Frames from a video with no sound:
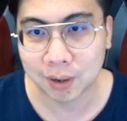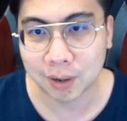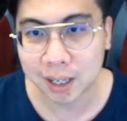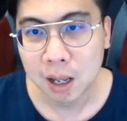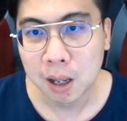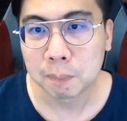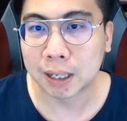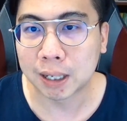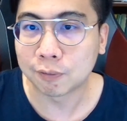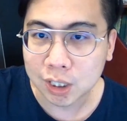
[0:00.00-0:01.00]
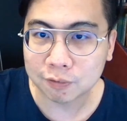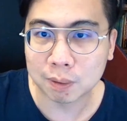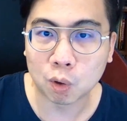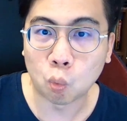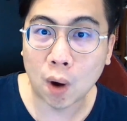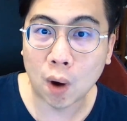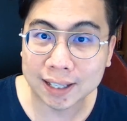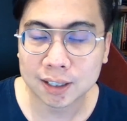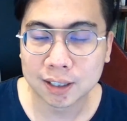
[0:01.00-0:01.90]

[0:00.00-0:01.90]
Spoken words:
right? But if you give them the what